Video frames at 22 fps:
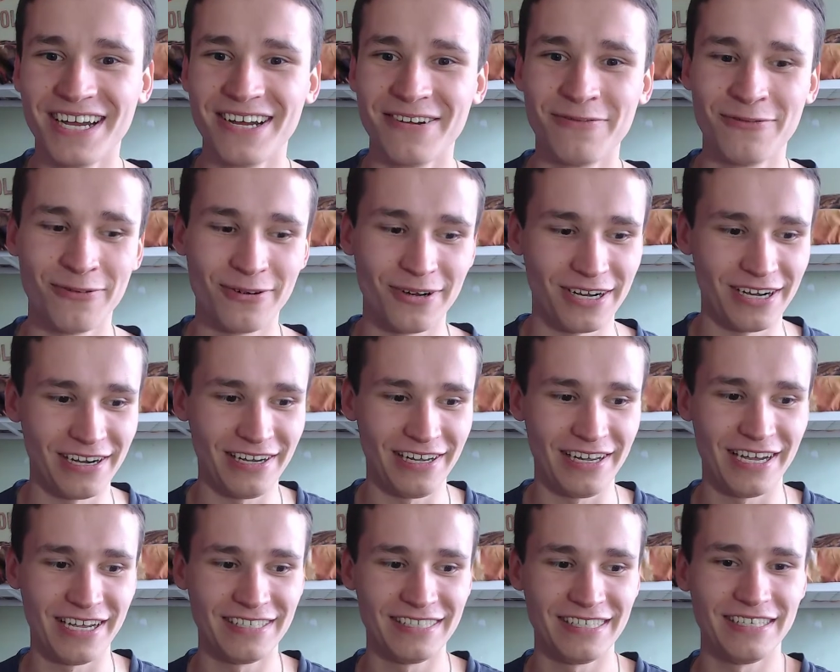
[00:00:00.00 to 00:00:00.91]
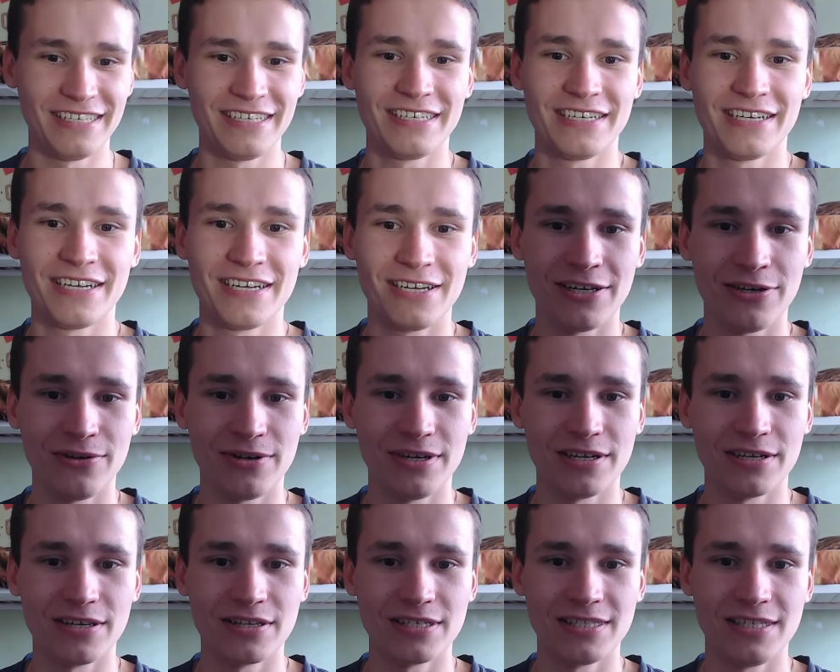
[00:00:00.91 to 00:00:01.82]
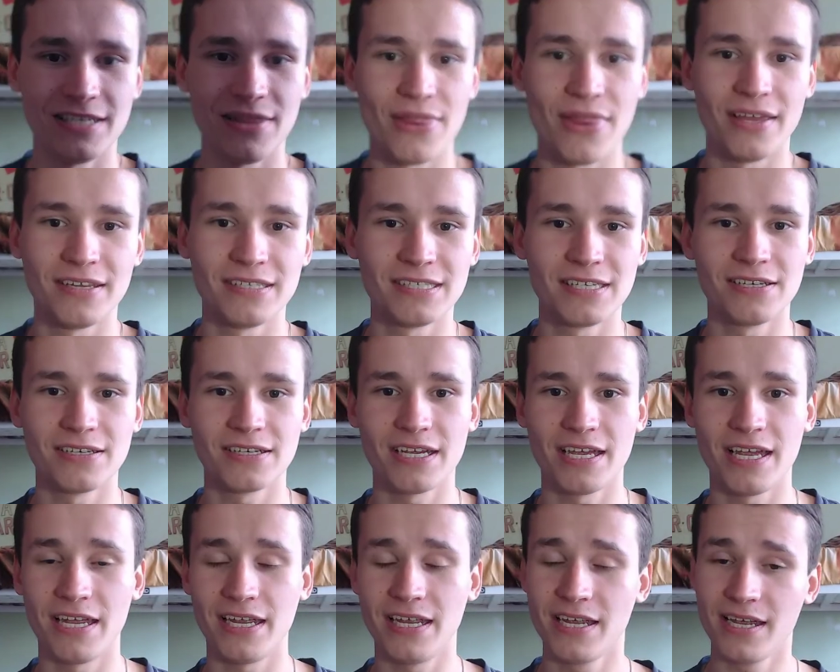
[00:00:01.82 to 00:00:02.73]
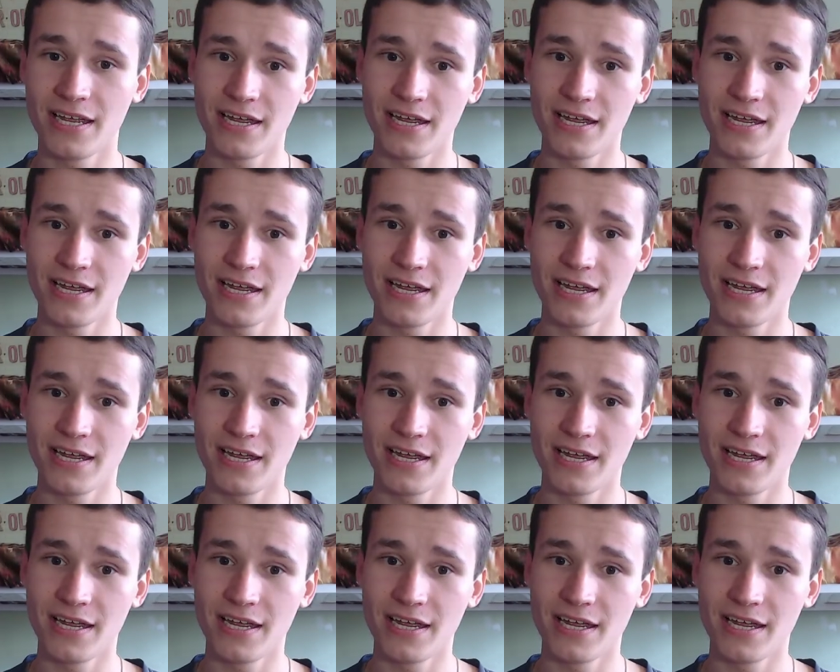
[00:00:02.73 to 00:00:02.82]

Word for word: for lighting you can see this okay